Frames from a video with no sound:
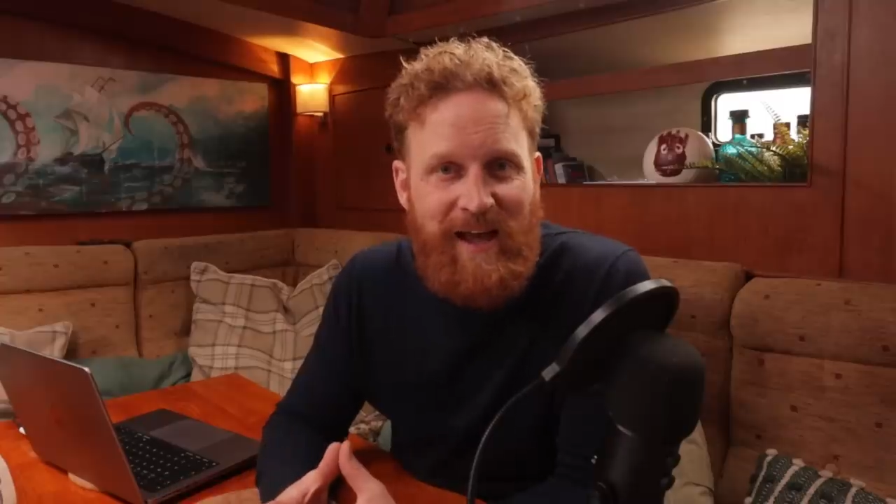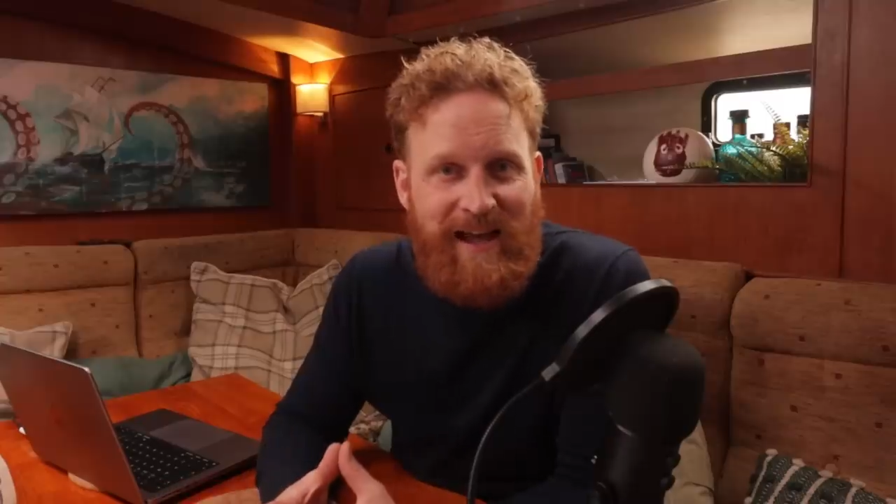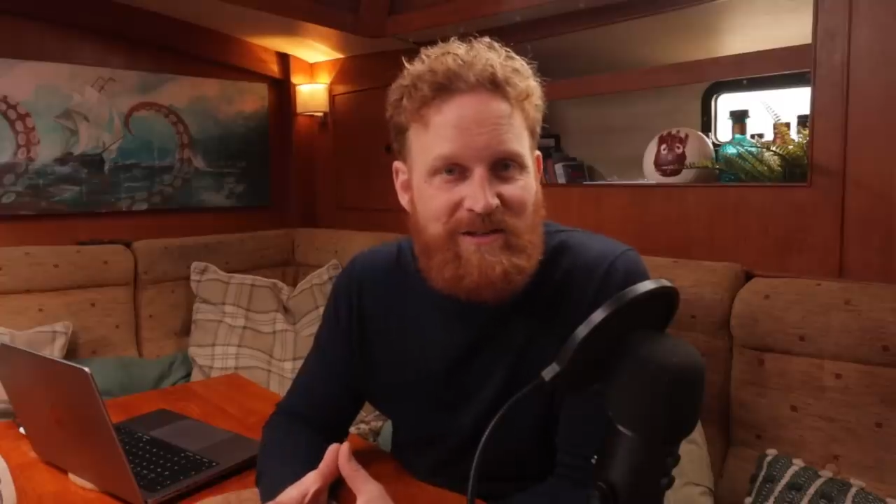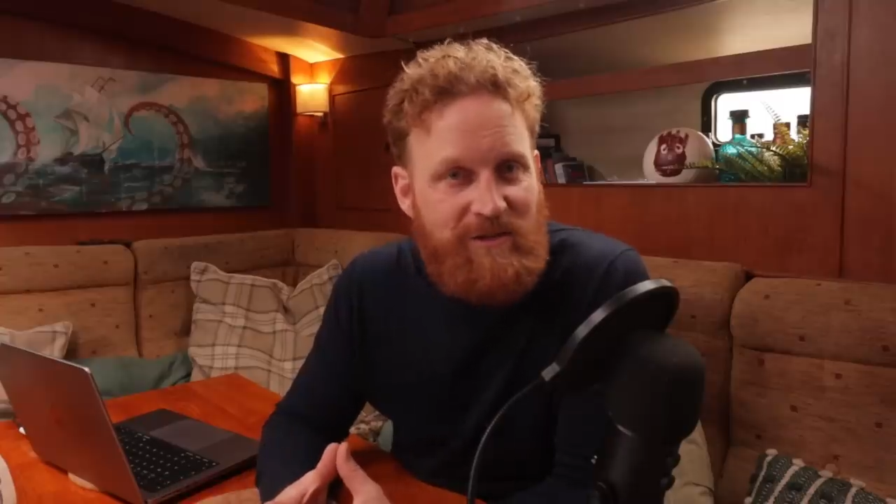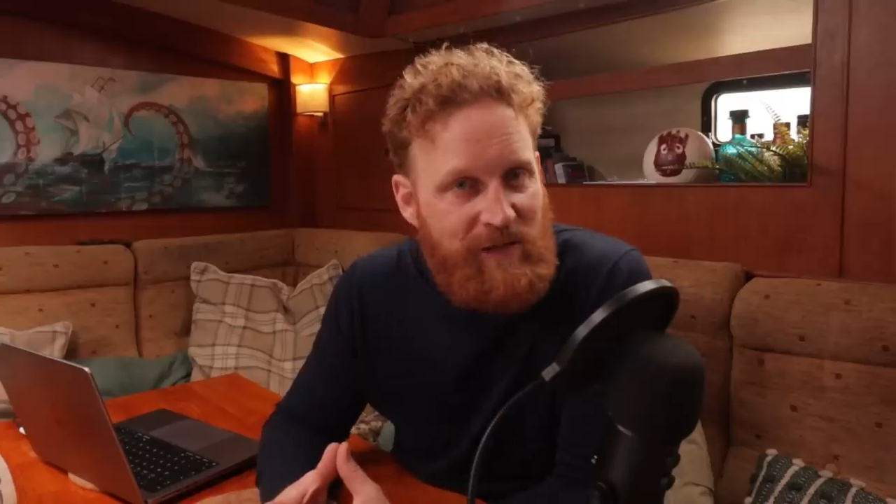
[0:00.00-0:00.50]

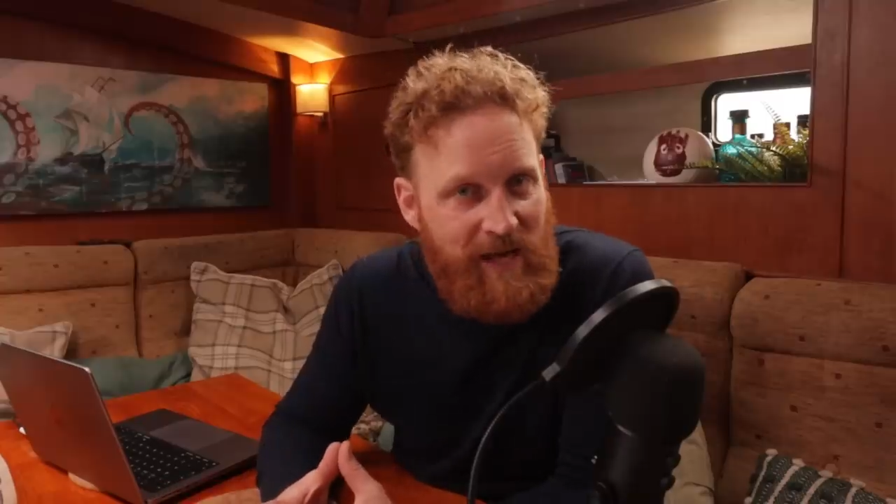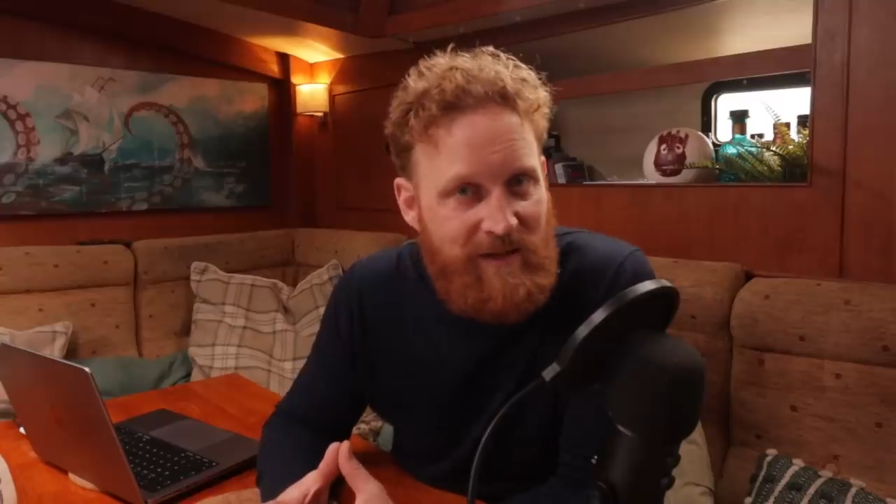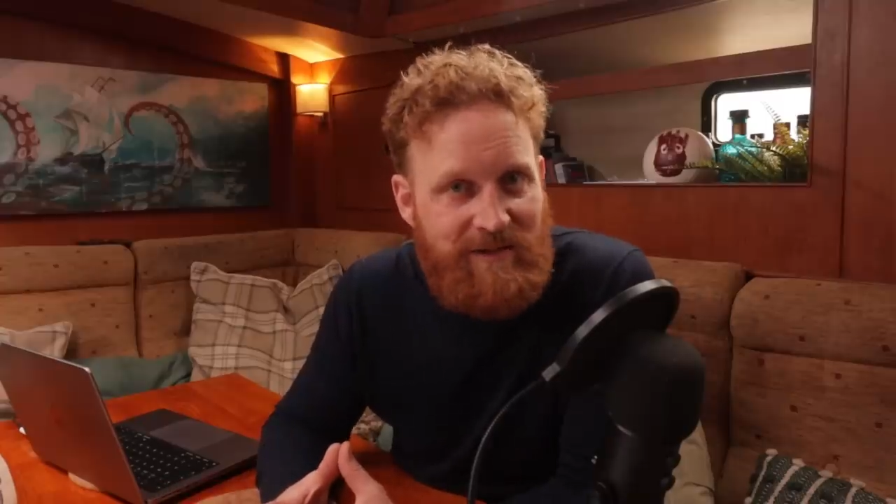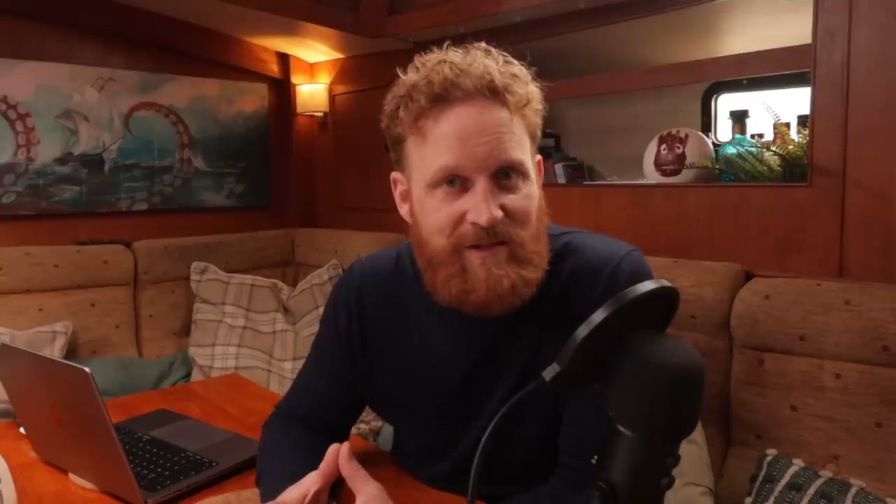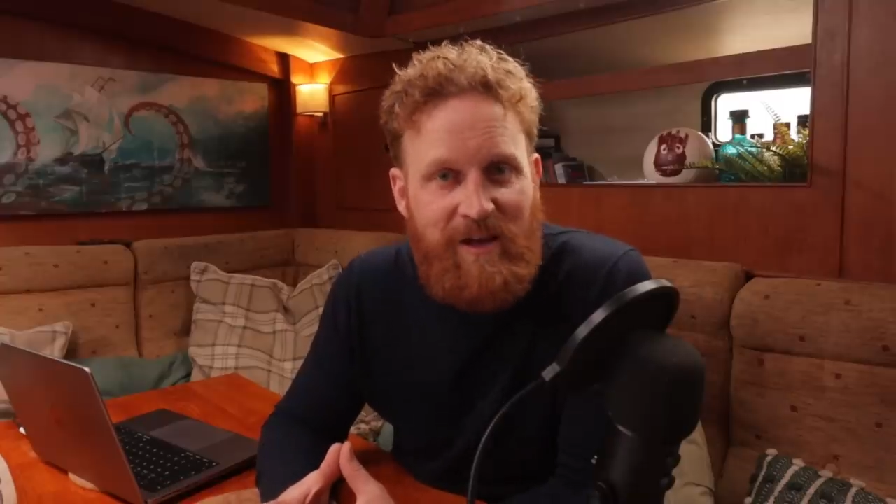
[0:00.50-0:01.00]
And so,
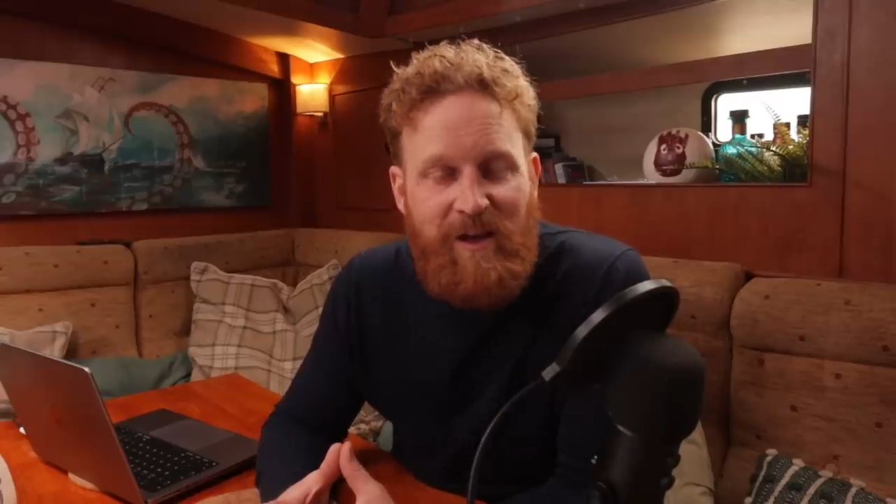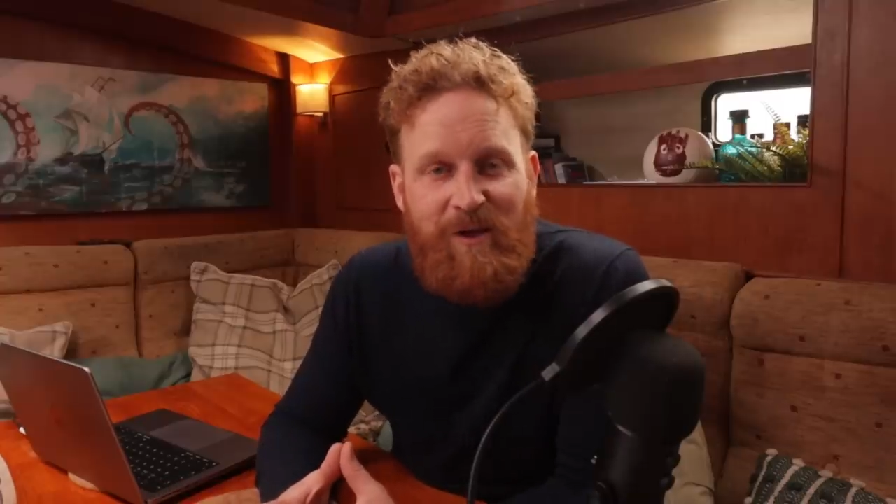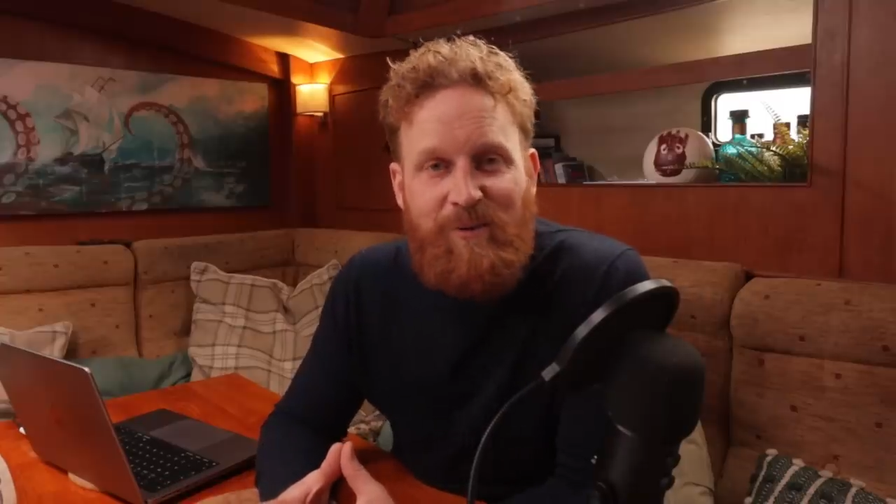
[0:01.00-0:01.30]
yes,